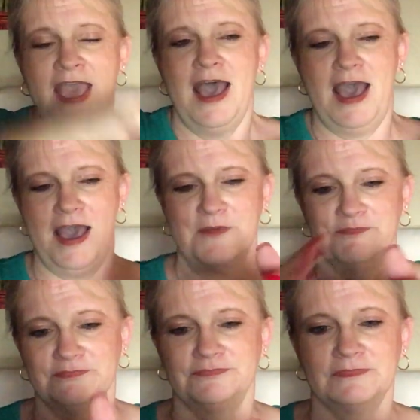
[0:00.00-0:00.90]

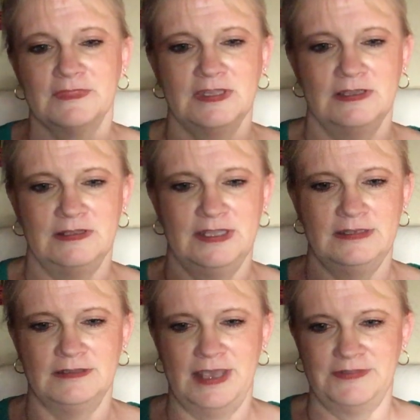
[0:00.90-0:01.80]
Um, and
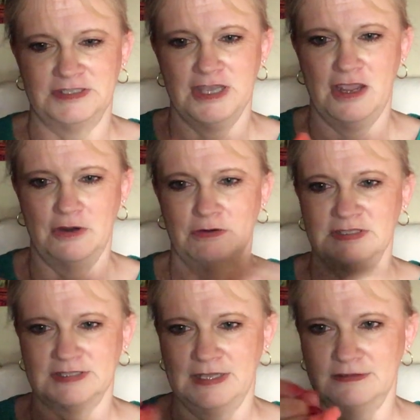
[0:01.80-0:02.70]
then at the toe,
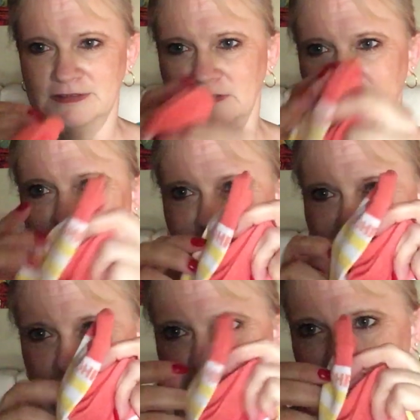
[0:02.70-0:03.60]
it's got the little
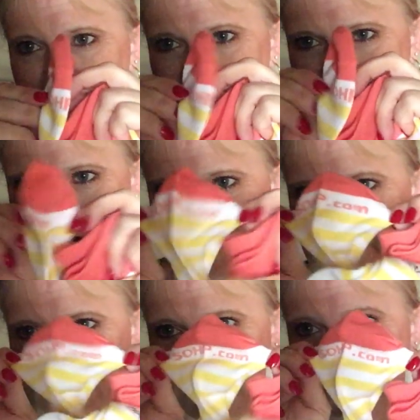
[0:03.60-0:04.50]
domain name
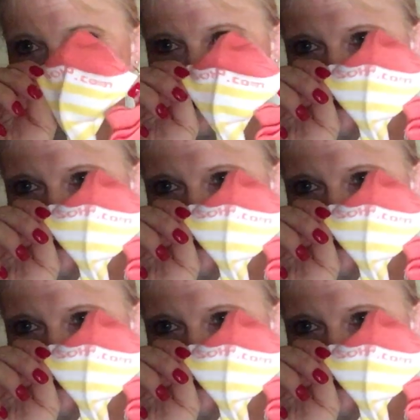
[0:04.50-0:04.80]
on it.